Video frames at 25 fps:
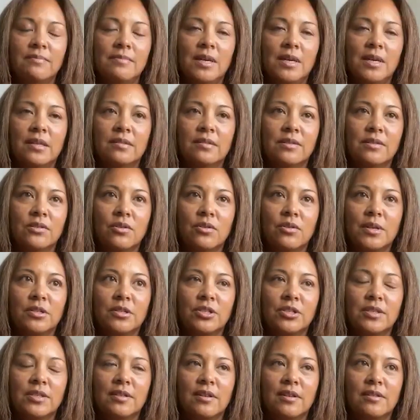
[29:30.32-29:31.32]
makes so much
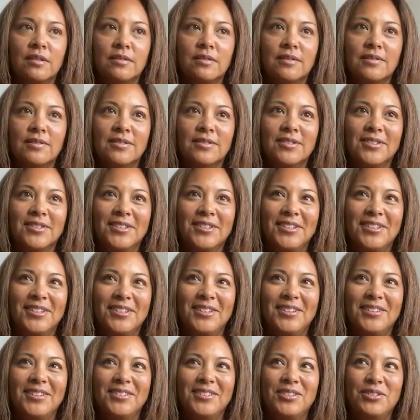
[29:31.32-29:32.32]
sense
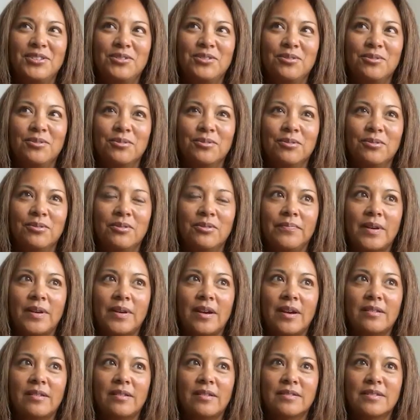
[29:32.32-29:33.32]

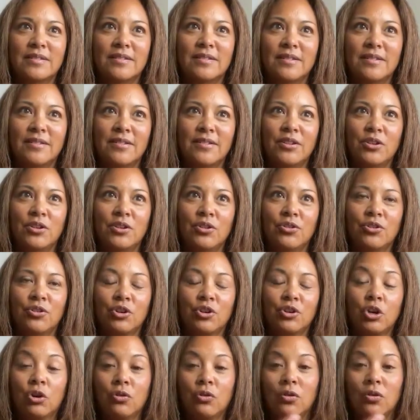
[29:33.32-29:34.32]
as
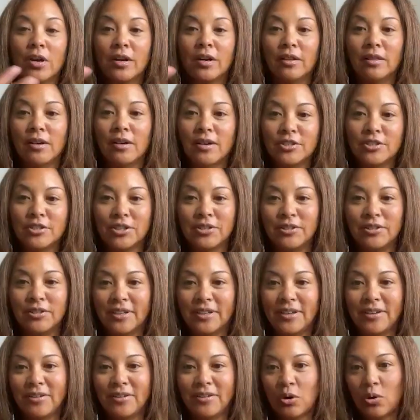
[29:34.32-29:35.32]
you're
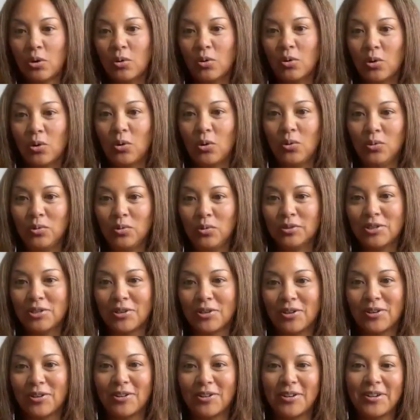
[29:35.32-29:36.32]
chronologically
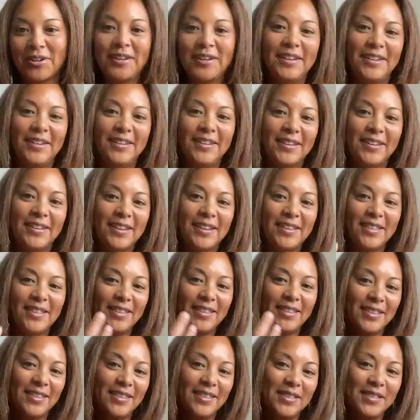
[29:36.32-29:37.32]
older,
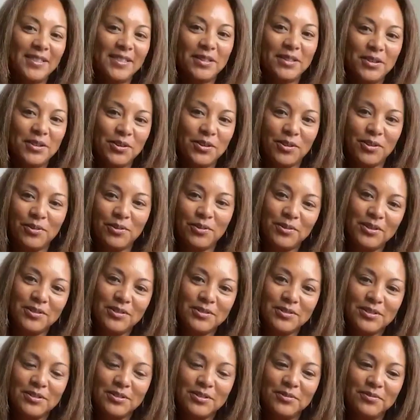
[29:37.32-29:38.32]
and,
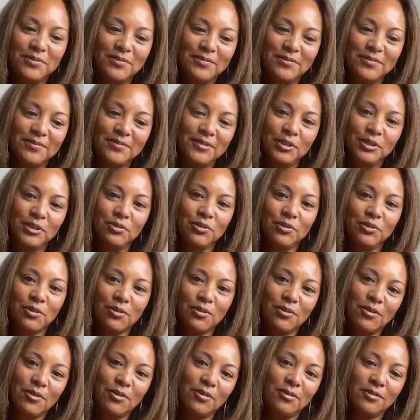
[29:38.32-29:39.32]
this little
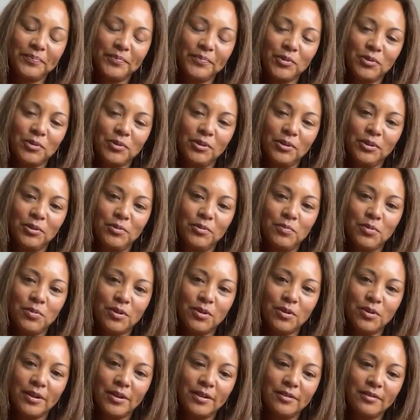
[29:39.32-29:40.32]
girl or little
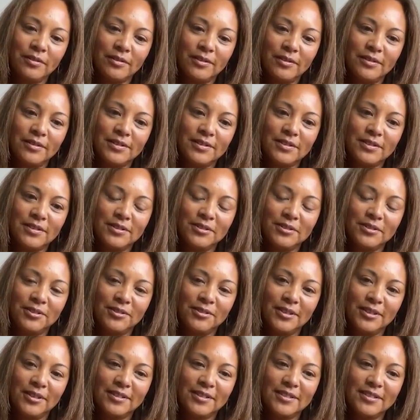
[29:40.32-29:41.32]
boy is
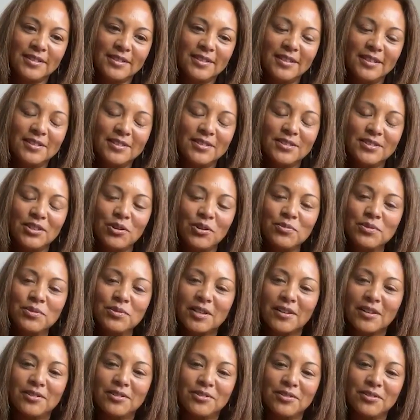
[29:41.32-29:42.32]
still exists. It's so
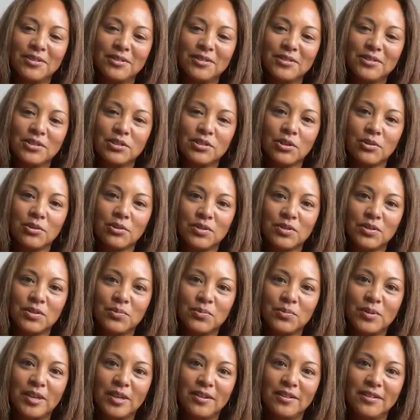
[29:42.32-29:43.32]
tender and it's so
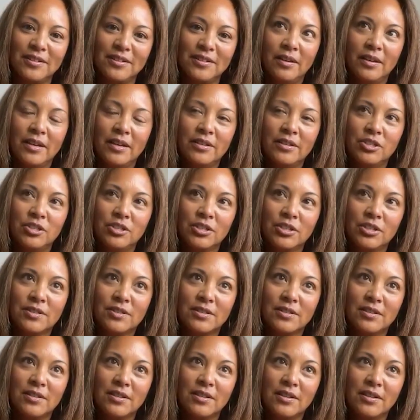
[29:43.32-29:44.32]
sweet, and
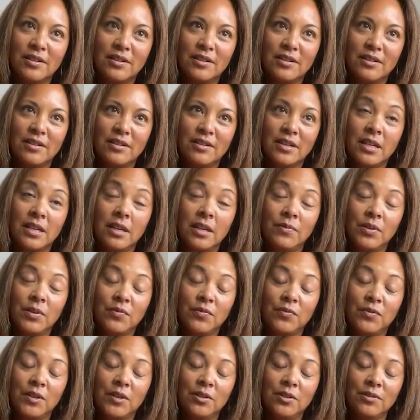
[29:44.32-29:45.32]
just, it even
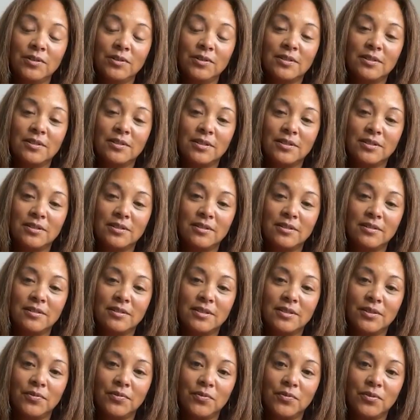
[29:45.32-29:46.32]
feels
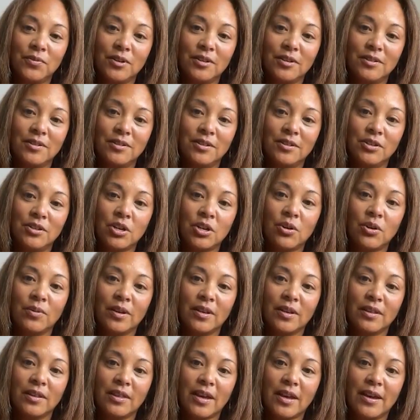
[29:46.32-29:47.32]
different
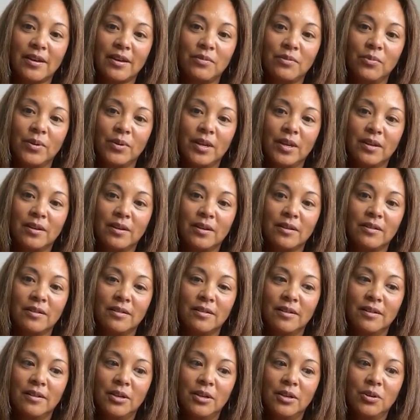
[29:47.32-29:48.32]
knowing that we could
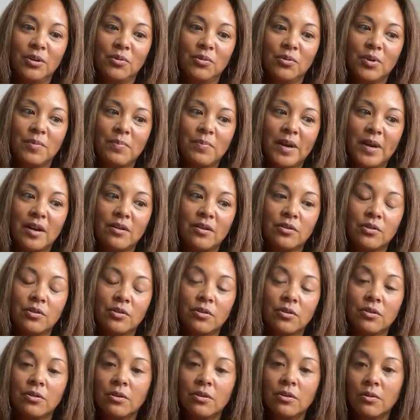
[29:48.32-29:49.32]
reparent
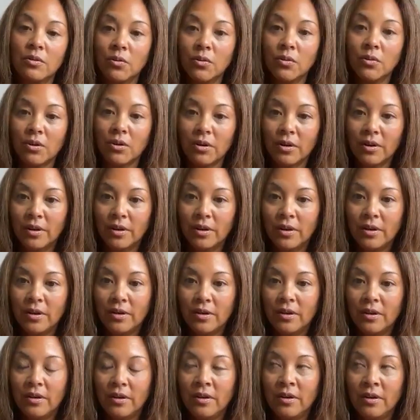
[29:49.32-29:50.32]
her or
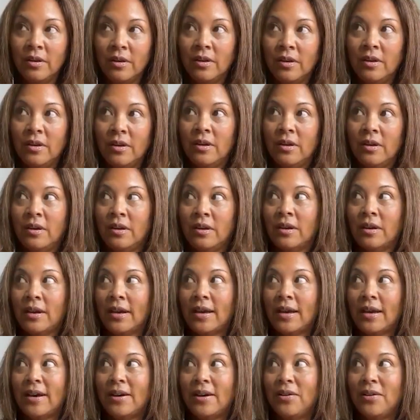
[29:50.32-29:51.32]

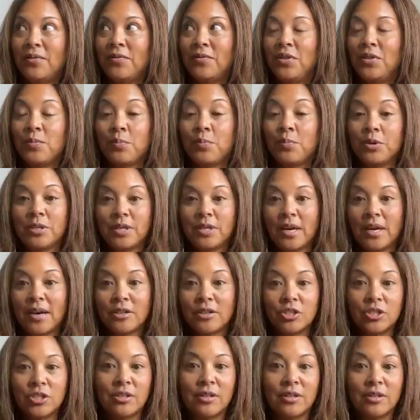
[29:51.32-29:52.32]
have the
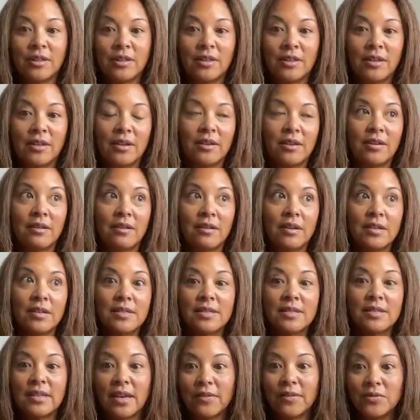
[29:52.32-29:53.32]
protection. I think
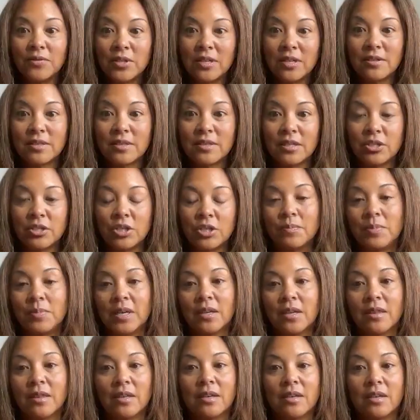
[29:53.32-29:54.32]
safety is such a
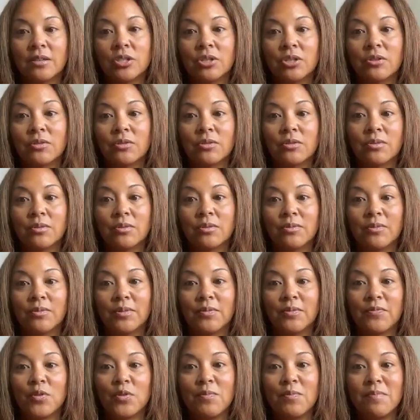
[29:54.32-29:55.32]
big thing too,
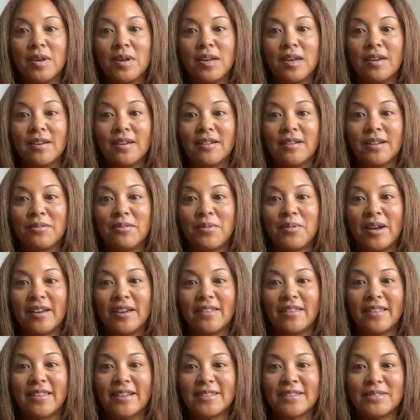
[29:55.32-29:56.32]
for me anyway.
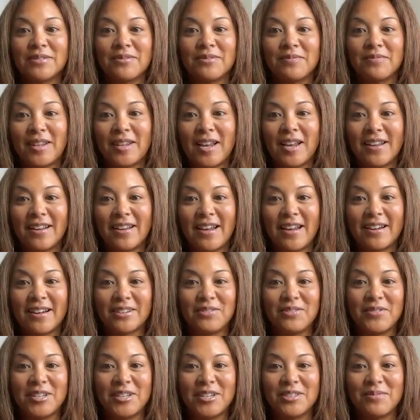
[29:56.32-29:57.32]
And that
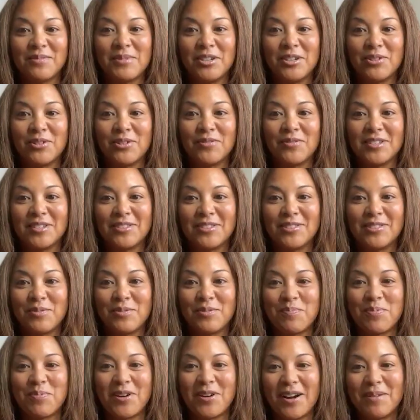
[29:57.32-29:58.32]
activates my nerves. It's so
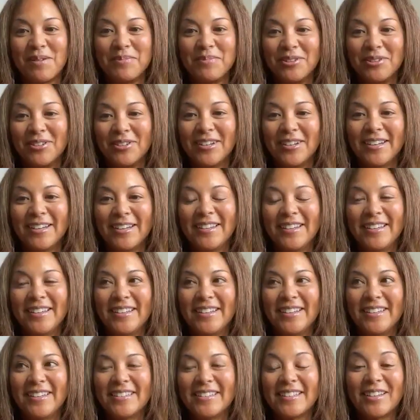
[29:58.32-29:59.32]
primal.
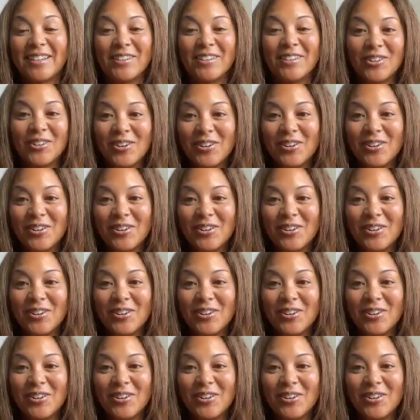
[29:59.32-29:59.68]
It's like, you're